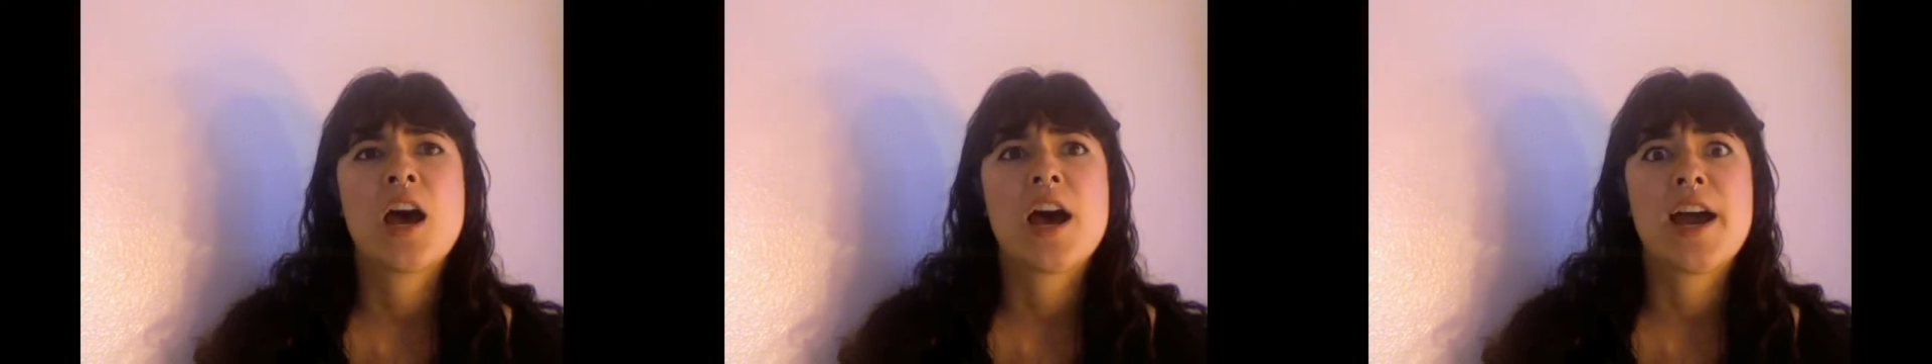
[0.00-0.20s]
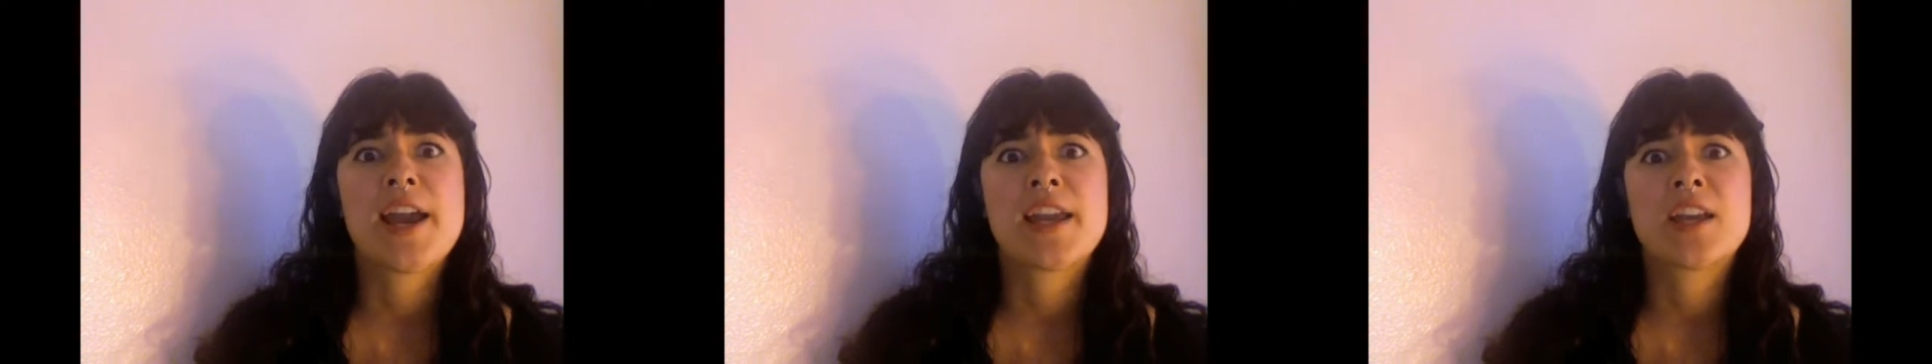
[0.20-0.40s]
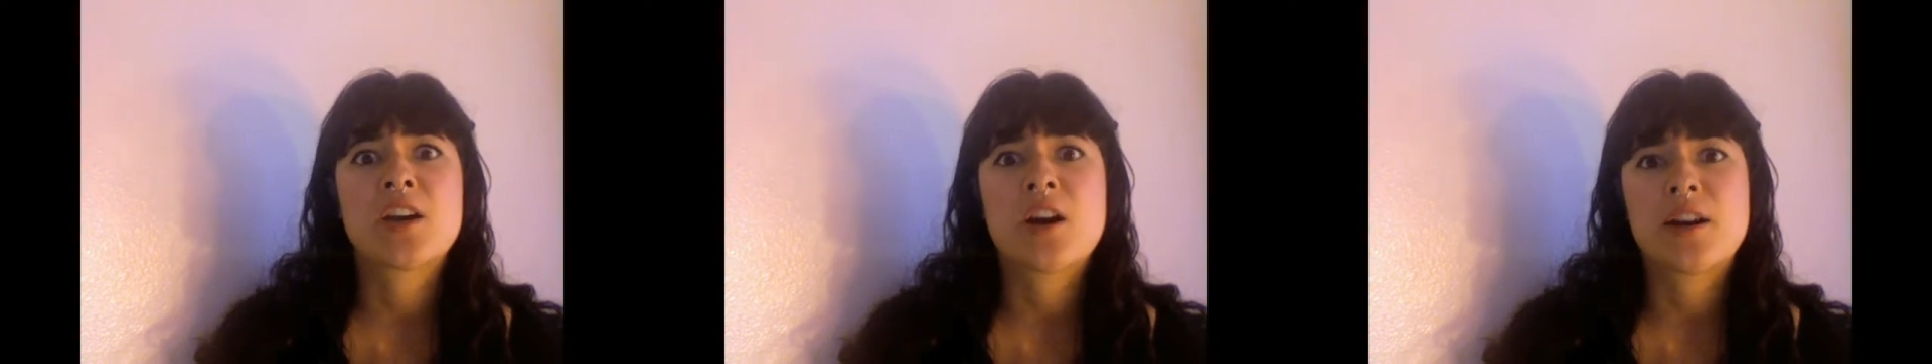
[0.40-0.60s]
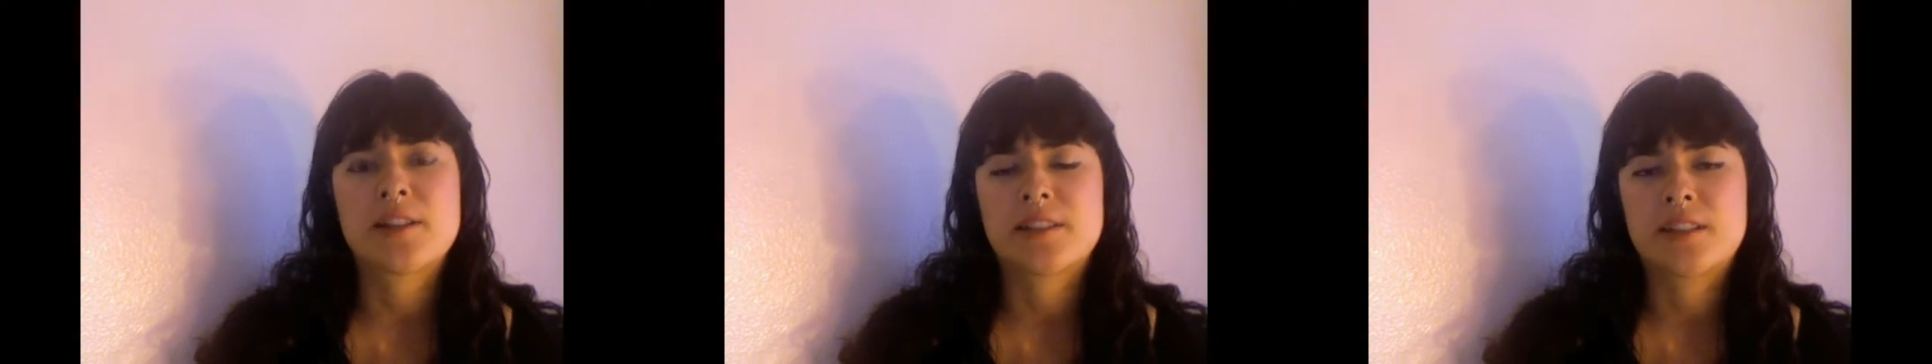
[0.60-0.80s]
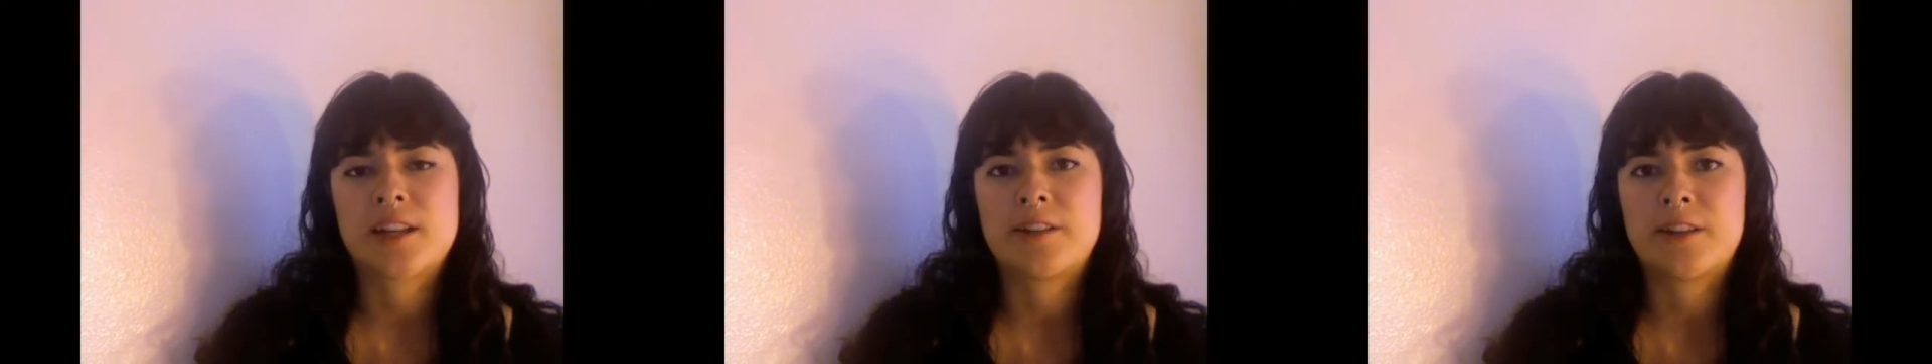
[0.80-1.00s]
I
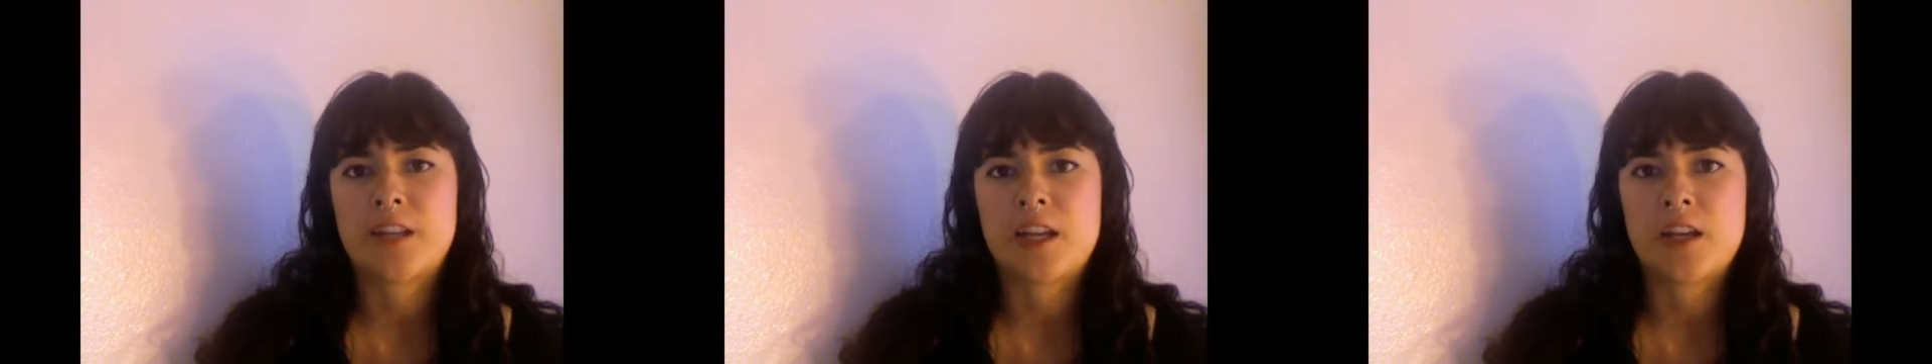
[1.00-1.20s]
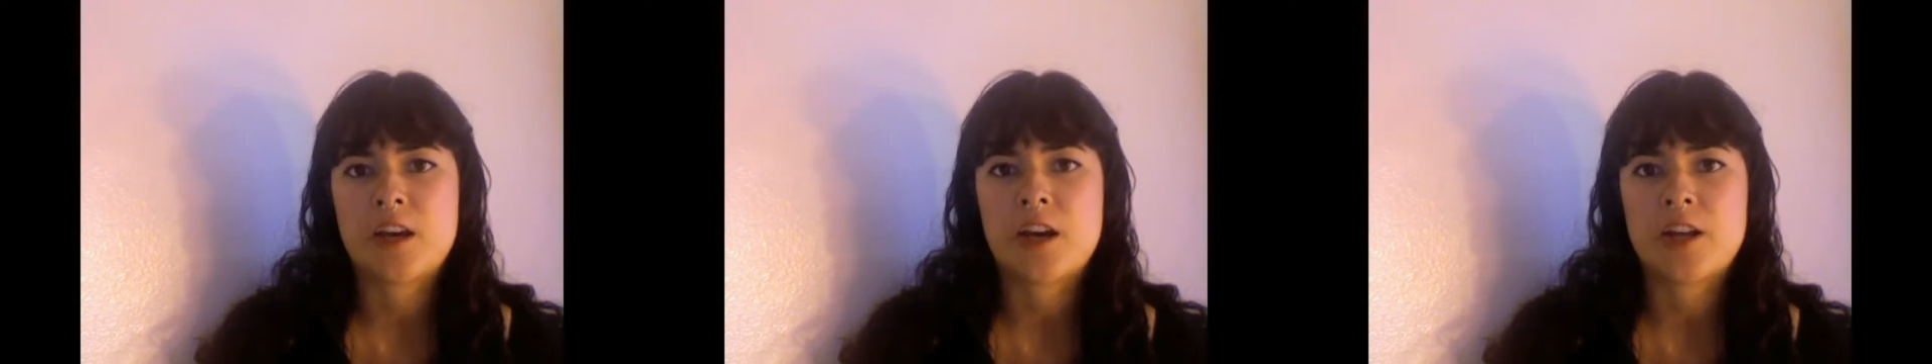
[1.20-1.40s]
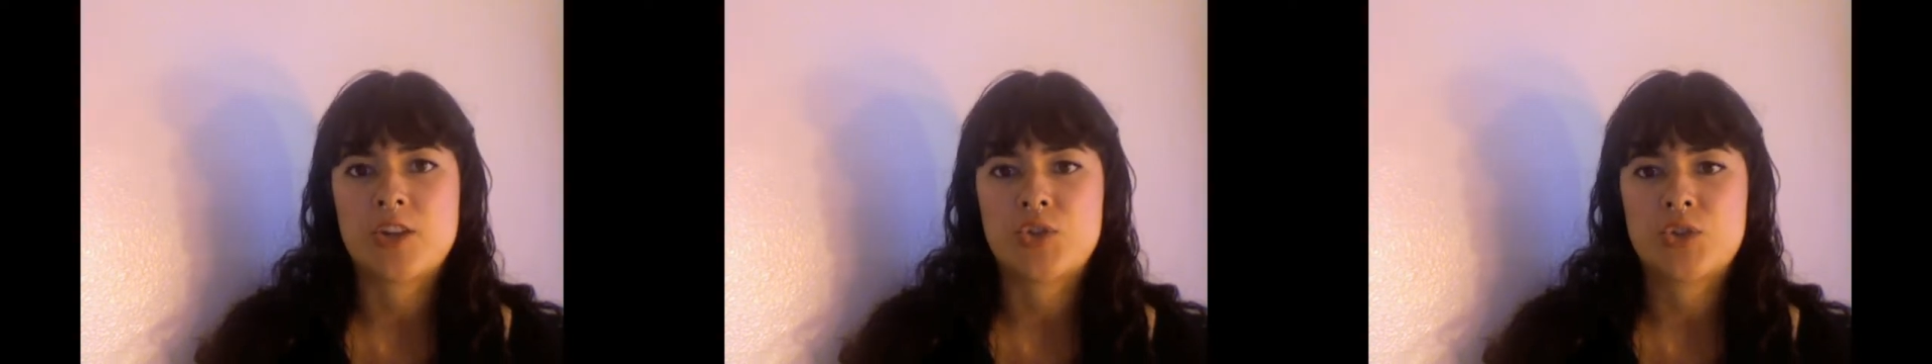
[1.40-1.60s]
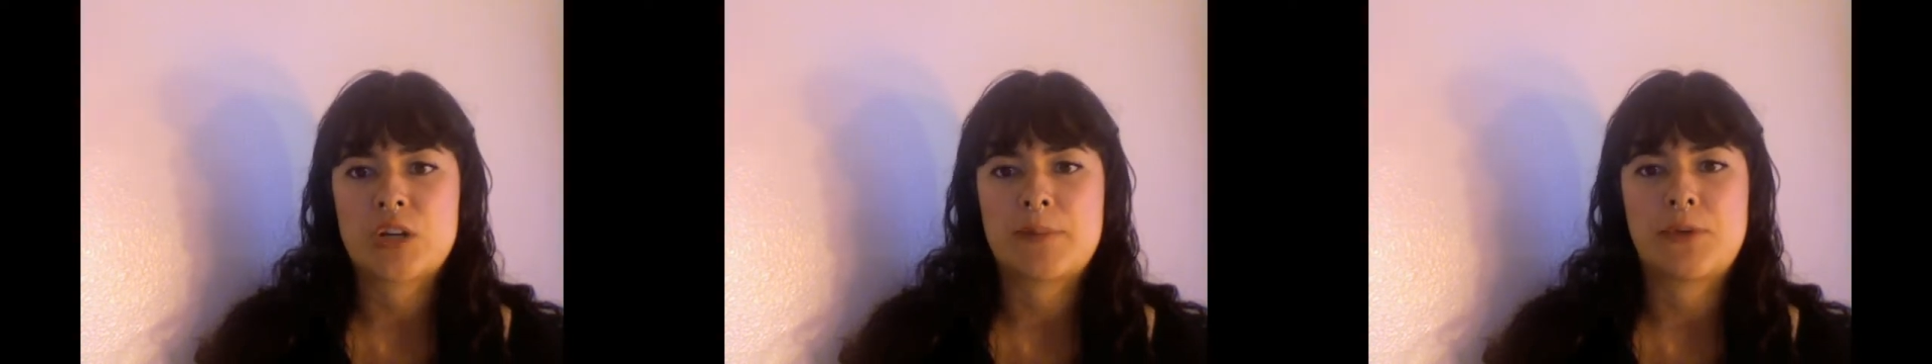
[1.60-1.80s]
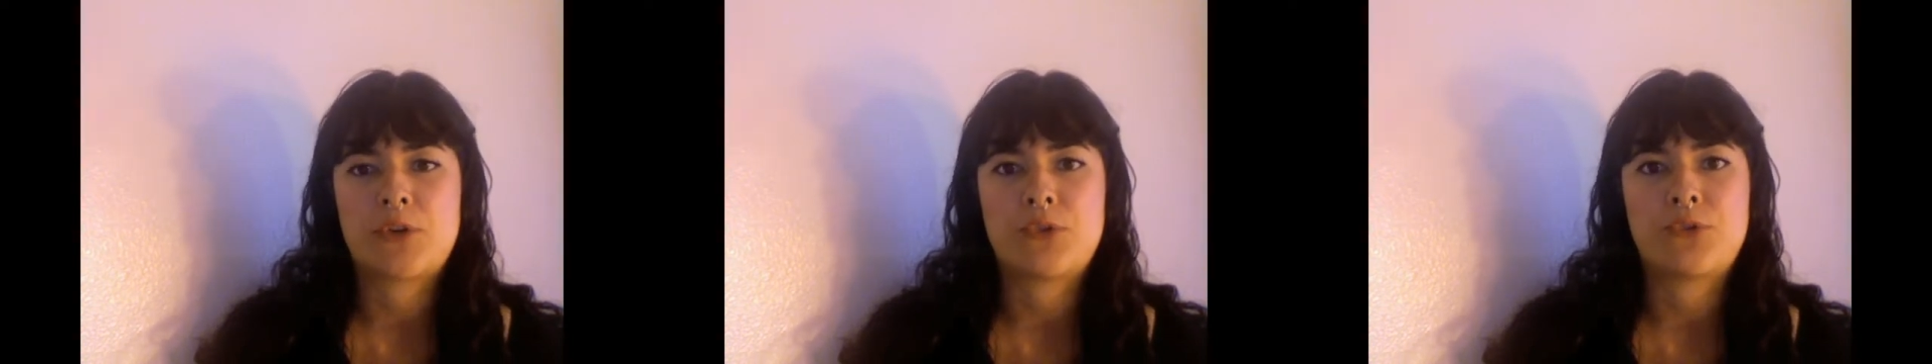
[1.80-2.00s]
constantly got in
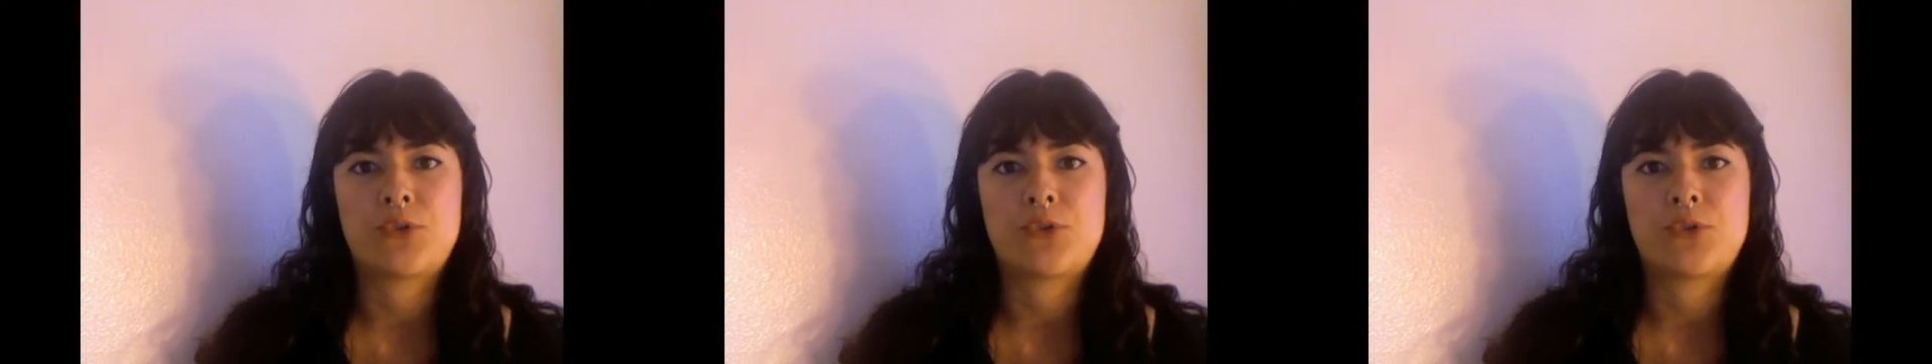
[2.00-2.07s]
trouble